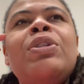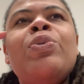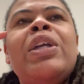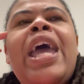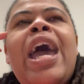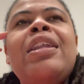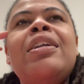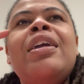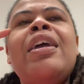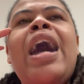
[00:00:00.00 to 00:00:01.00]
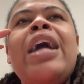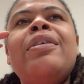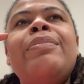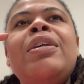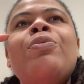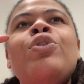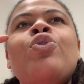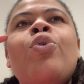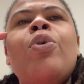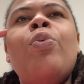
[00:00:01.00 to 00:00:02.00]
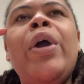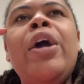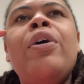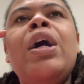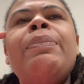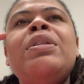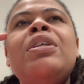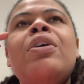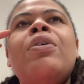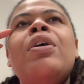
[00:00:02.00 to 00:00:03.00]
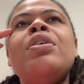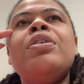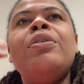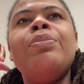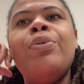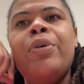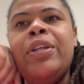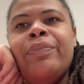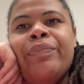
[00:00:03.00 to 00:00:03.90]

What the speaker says: between Hattie and Ida B was going well up until a certain point.